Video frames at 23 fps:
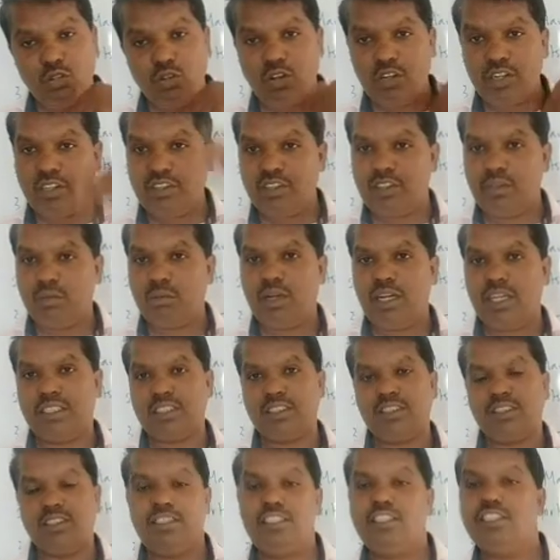gone in the Mars.
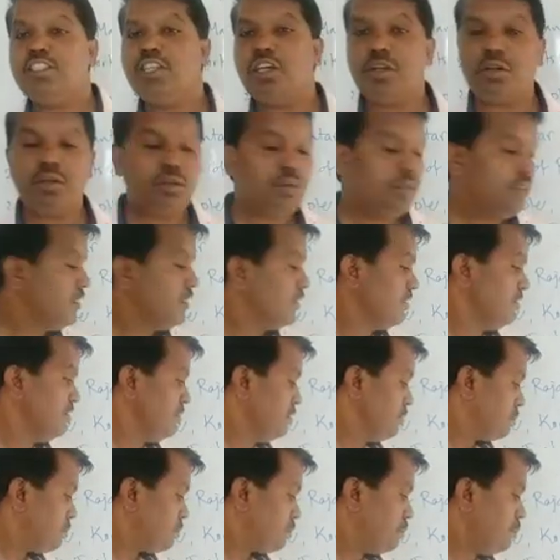Yes or no?
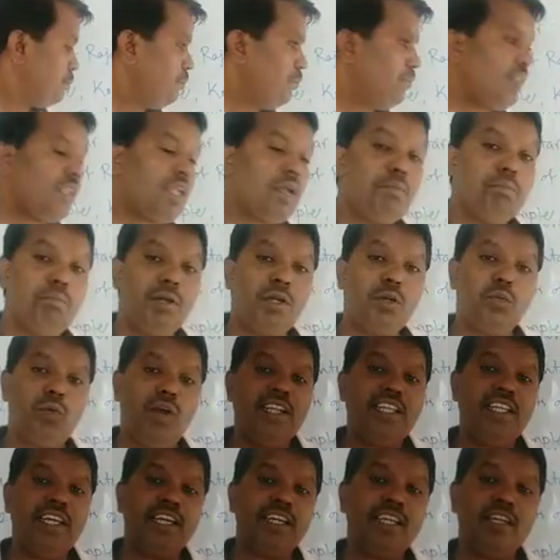But
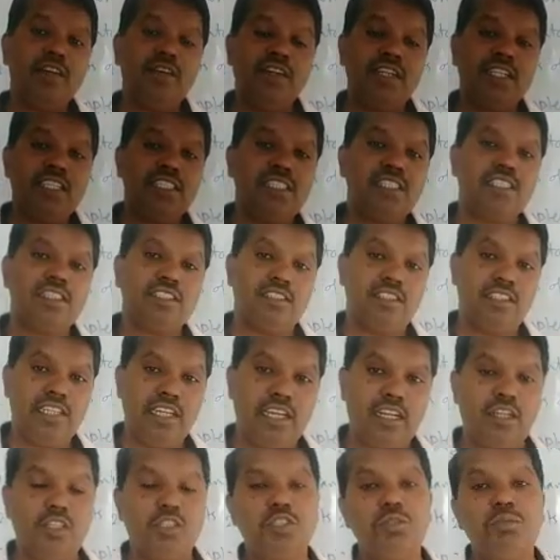what they are given us, they
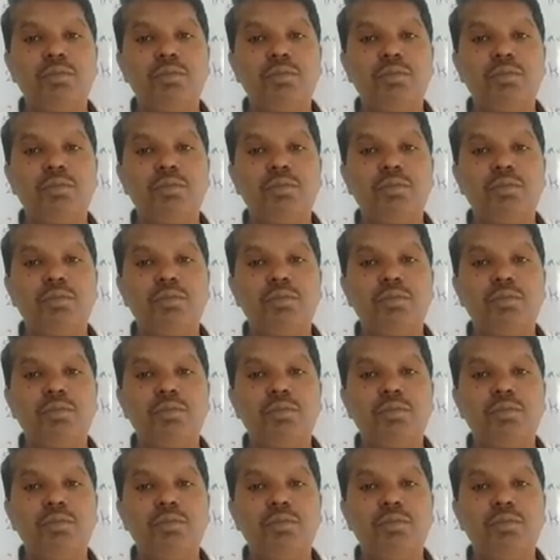are also